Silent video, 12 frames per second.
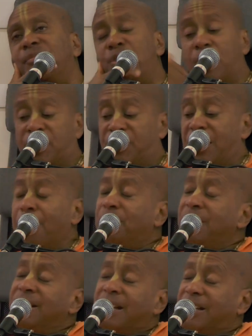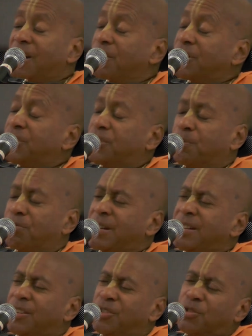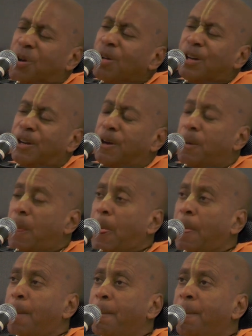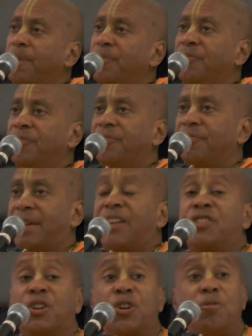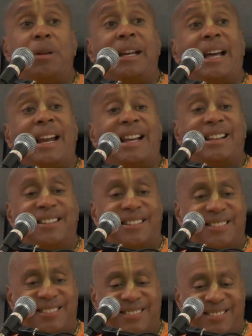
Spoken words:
You're accepting that there is a supreme controller. That's a good beginning.